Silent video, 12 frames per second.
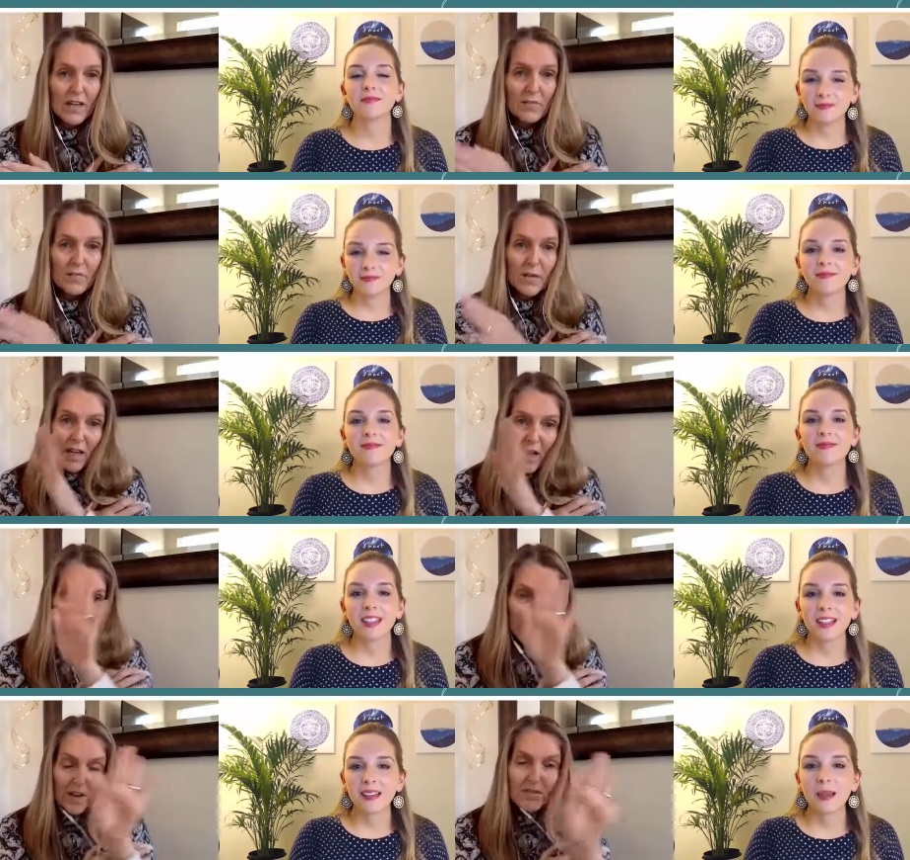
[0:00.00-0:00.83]
Speaker 1: But now
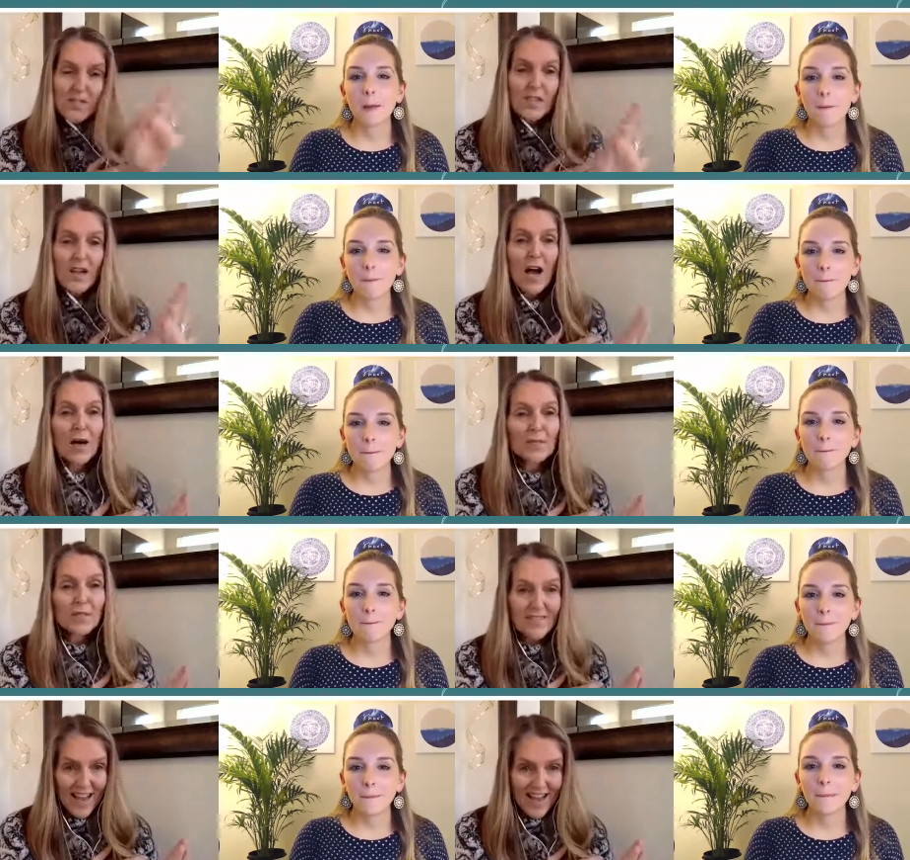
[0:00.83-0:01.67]
that I've stopped
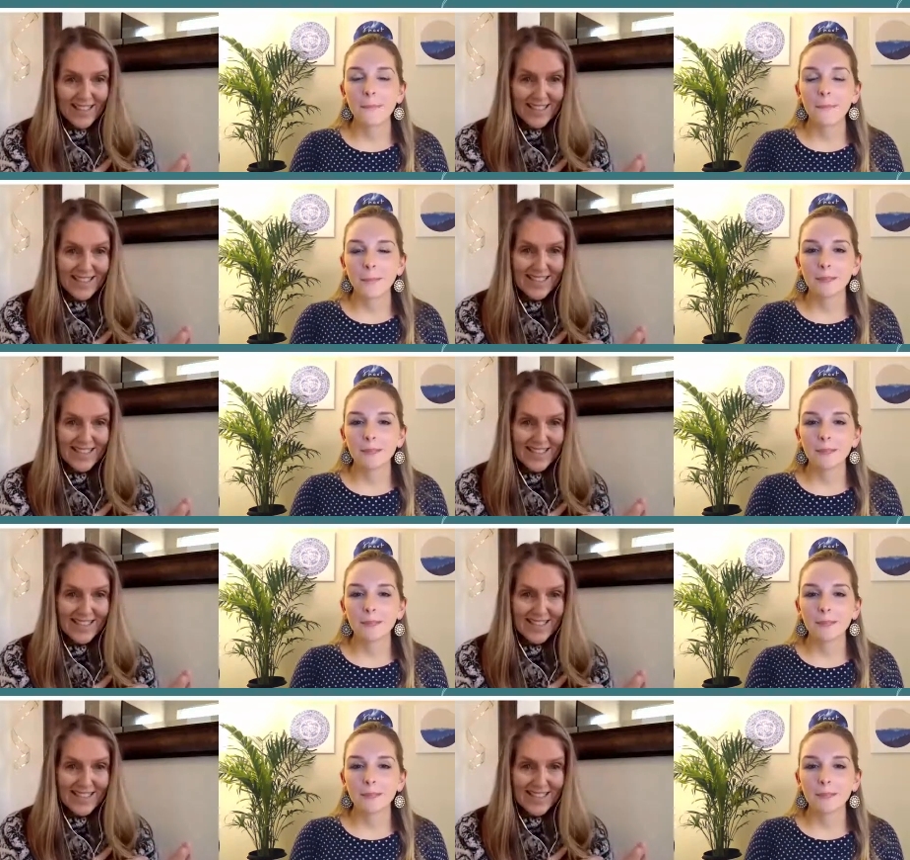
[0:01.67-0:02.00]
that,